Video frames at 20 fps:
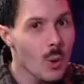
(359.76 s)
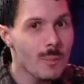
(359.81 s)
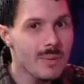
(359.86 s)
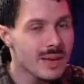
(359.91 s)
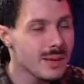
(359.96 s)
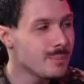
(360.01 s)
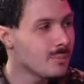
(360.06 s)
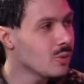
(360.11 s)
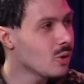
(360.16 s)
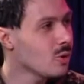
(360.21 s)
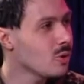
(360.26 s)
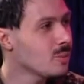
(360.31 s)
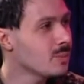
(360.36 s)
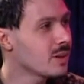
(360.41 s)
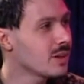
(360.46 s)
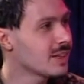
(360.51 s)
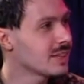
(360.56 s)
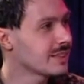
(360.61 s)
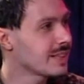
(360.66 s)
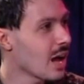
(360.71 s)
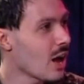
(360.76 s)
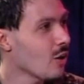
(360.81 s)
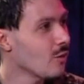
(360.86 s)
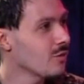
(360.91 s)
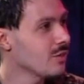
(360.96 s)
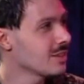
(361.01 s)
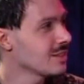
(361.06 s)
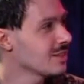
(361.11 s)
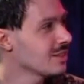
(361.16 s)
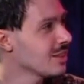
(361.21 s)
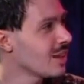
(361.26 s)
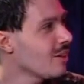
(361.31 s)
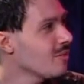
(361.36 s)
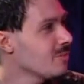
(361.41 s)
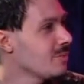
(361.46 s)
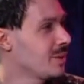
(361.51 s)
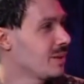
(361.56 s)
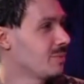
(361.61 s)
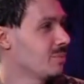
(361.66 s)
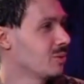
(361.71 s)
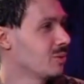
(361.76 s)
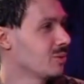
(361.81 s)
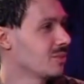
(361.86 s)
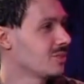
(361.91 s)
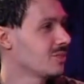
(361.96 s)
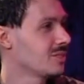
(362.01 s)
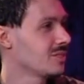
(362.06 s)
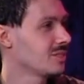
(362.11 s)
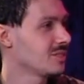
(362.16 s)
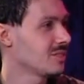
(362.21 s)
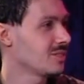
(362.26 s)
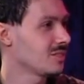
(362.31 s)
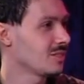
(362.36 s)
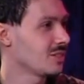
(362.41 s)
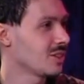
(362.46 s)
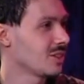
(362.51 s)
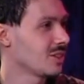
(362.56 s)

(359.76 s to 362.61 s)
kill people, but dolphins love people. Mm-hmm.